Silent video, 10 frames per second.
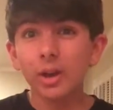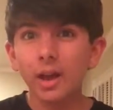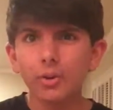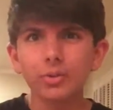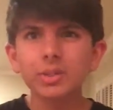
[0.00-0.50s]

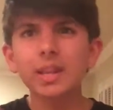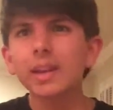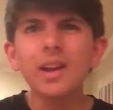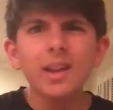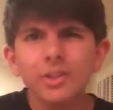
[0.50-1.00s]
how it was
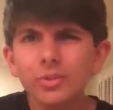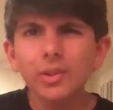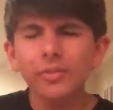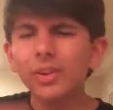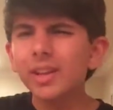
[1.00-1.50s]
like sort
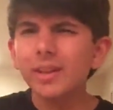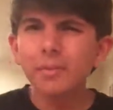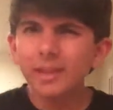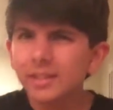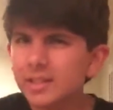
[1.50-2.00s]
of funny,
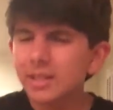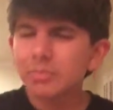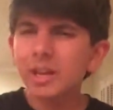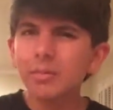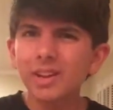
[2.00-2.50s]
but at the
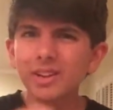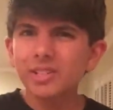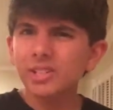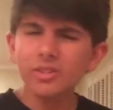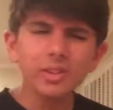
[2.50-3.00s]
same time kind of
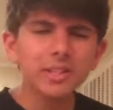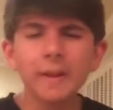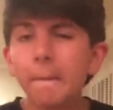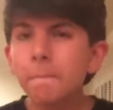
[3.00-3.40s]
serious.